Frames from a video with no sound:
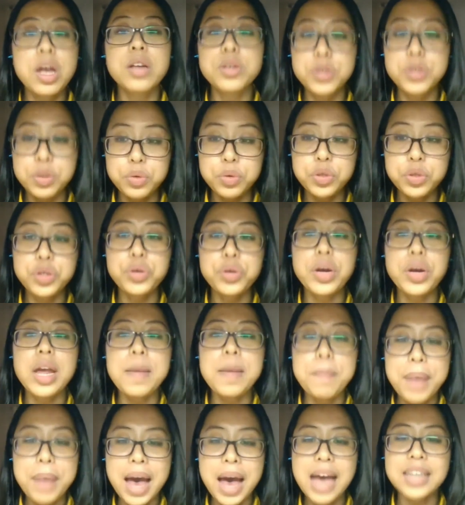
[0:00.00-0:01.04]
social
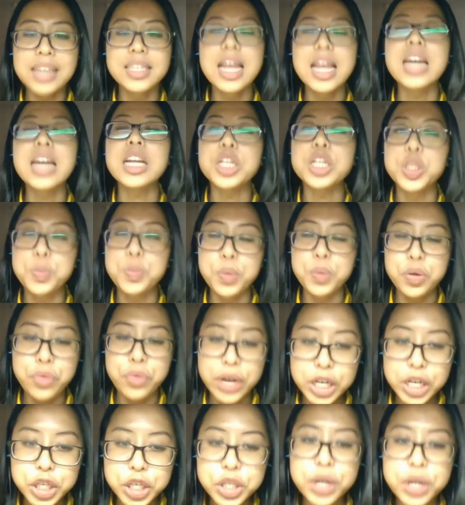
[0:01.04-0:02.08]
impact and
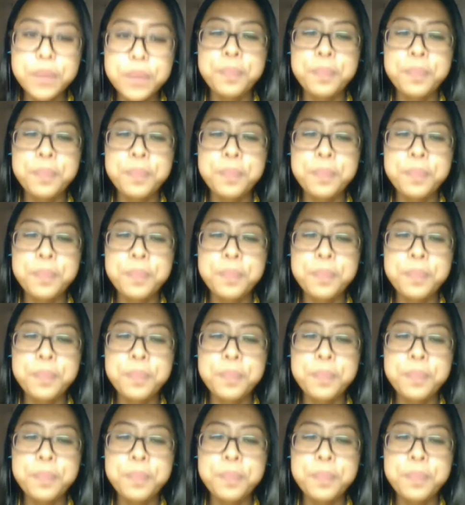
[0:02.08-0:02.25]
inspiration.